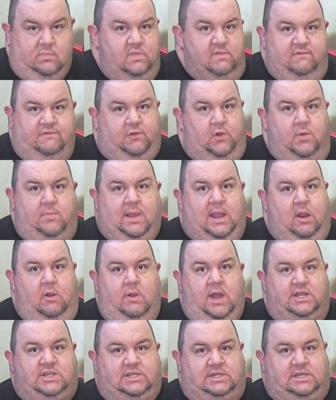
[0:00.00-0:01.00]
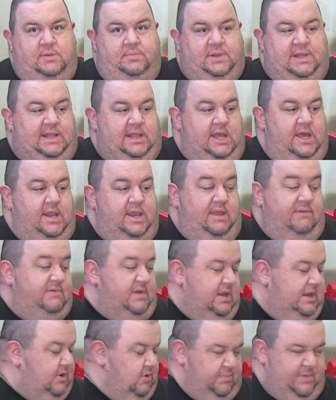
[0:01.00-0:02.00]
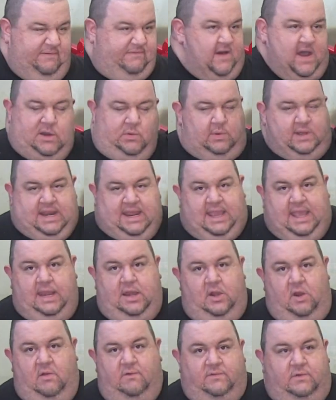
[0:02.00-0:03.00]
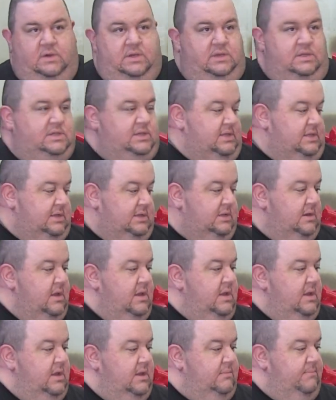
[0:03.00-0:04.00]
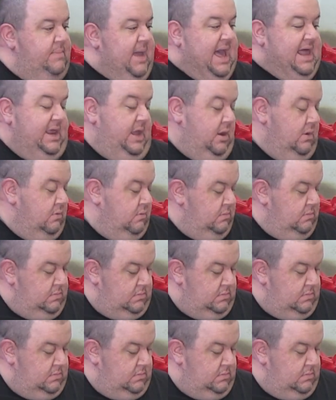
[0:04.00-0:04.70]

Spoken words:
the floor of my garage is completely uneven. It'll be fine when I get it over to the patio.